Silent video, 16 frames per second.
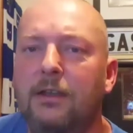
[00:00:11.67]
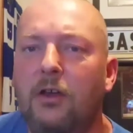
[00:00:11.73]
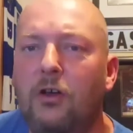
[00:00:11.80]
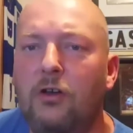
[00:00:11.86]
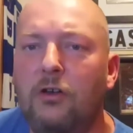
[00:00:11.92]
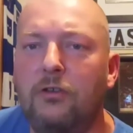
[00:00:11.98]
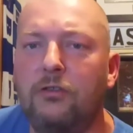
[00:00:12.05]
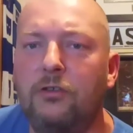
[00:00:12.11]

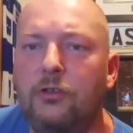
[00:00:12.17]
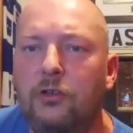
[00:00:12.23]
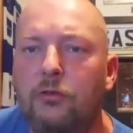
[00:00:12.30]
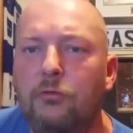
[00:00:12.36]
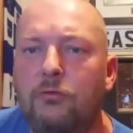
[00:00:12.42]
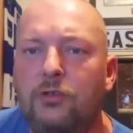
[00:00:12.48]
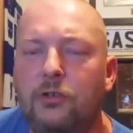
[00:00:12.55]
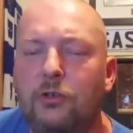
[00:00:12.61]
on
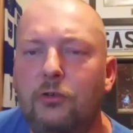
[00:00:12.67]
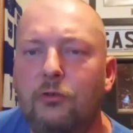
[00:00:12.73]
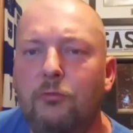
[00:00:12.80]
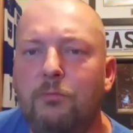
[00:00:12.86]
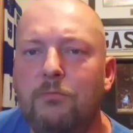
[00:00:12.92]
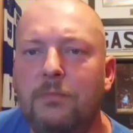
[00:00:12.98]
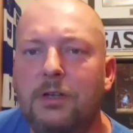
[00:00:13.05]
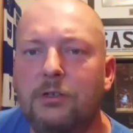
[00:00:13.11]

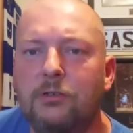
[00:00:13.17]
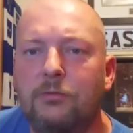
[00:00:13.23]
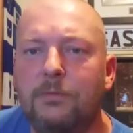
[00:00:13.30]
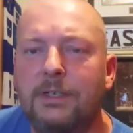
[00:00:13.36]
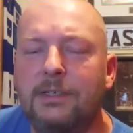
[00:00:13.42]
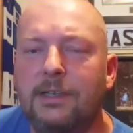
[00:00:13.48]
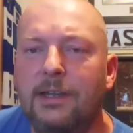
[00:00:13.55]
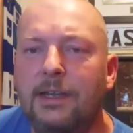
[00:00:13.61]
YouTube much
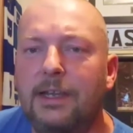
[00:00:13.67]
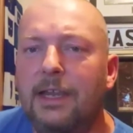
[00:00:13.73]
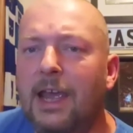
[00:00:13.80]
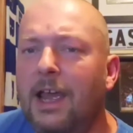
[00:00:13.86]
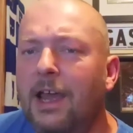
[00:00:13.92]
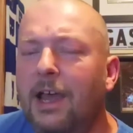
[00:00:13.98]
recently.